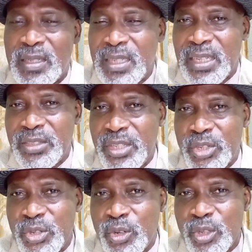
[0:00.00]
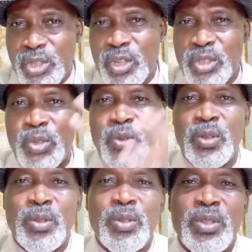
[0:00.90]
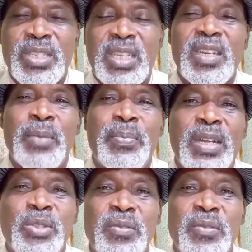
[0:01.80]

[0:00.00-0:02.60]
There is destruction to signal part